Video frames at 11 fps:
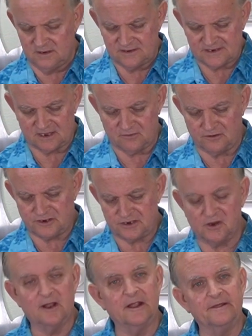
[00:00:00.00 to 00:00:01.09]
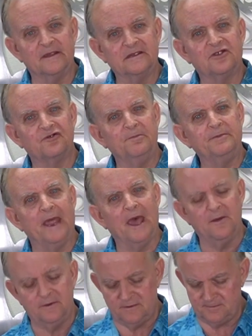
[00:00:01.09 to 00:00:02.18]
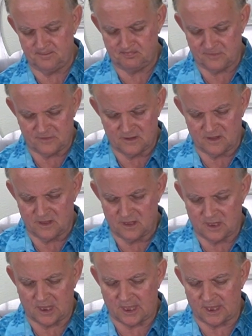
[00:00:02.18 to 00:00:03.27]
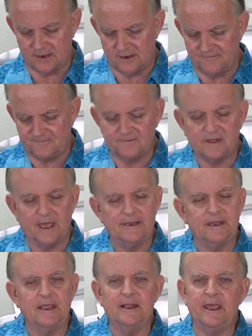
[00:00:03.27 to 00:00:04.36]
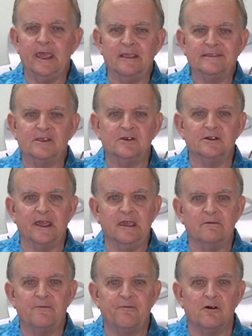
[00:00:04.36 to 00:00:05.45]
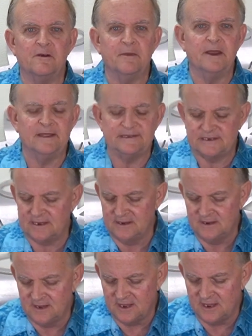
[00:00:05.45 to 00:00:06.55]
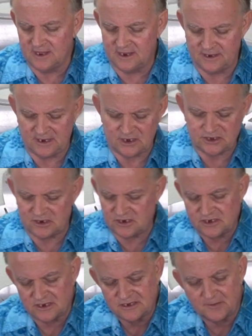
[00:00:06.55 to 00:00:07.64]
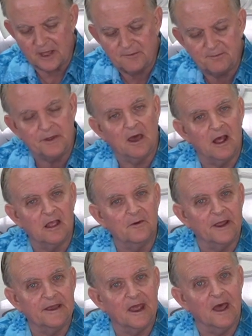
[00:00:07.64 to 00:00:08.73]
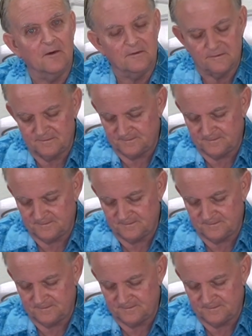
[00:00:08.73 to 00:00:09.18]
So we're just going to let this drip down, and if ideally it's going to hit 4 minutes, and it should just about be all the way down.